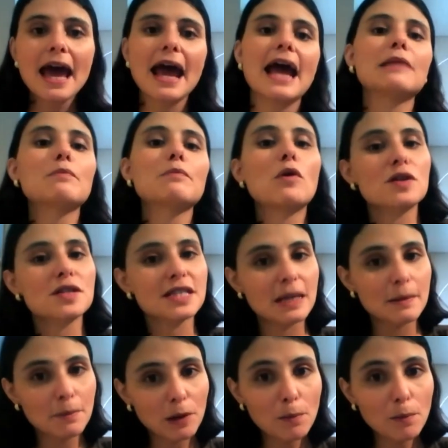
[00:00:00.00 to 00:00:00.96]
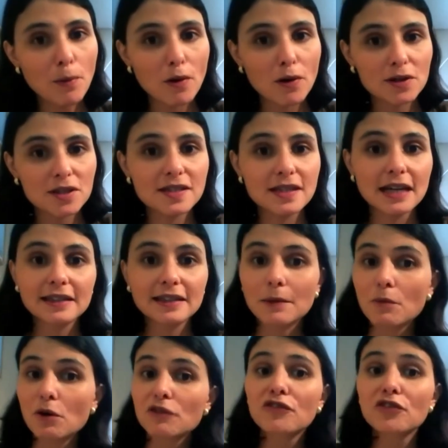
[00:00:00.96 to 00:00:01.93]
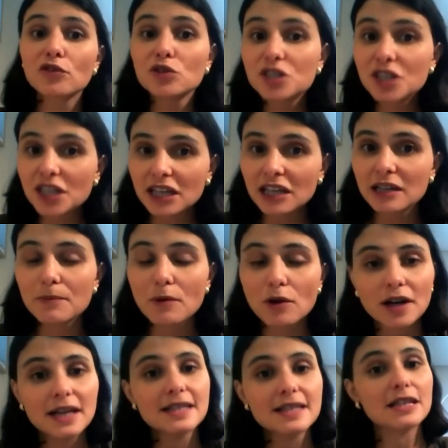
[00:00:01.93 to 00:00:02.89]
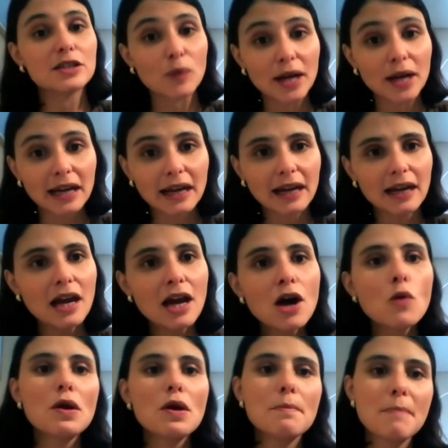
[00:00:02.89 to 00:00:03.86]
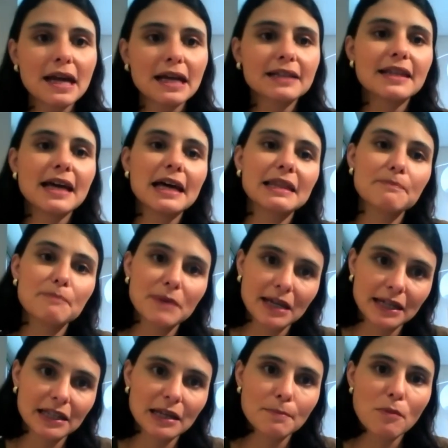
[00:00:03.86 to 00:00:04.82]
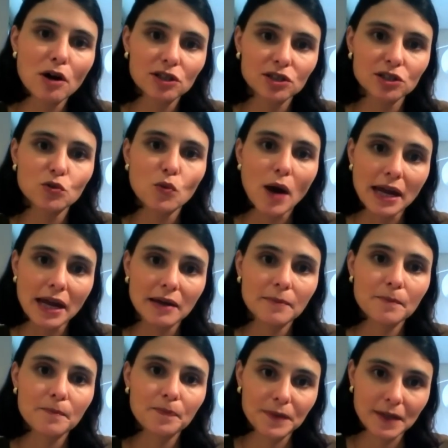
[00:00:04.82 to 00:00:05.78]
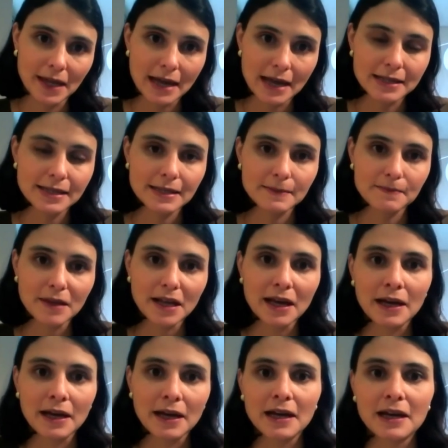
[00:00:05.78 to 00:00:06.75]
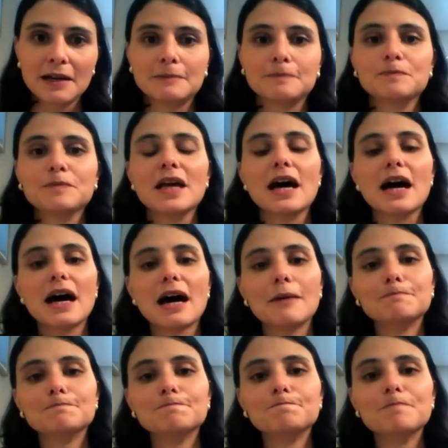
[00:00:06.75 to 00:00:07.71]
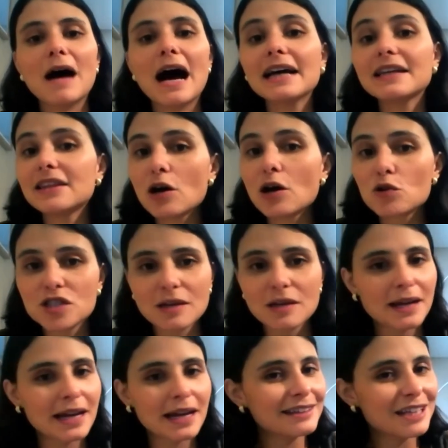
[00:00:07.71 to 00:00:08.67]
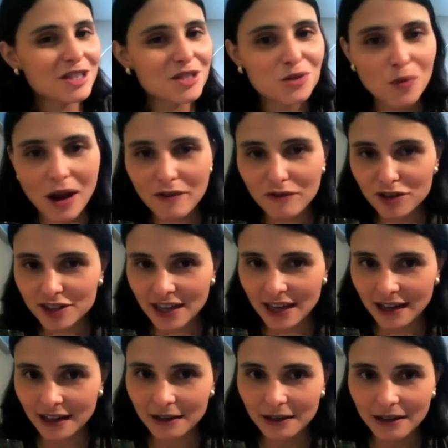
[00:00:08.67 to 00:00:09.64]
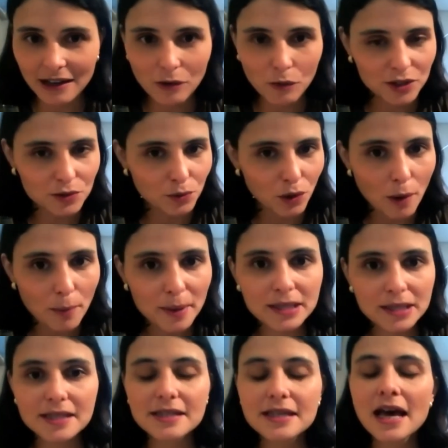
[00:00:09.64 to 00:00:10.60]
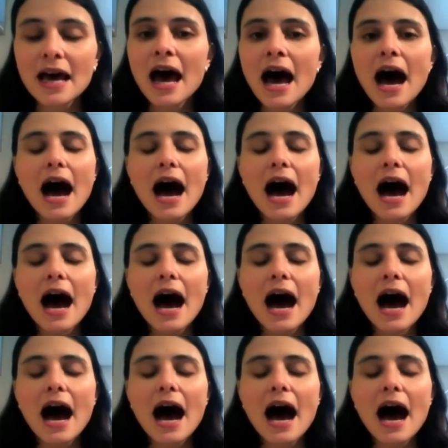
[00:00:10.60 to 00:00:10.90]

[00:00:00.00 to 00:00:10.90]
and more simple ports that are more fruity, more easy drinking, we make them in a modern way. Yes. Um, I know some quintas do everything with robots.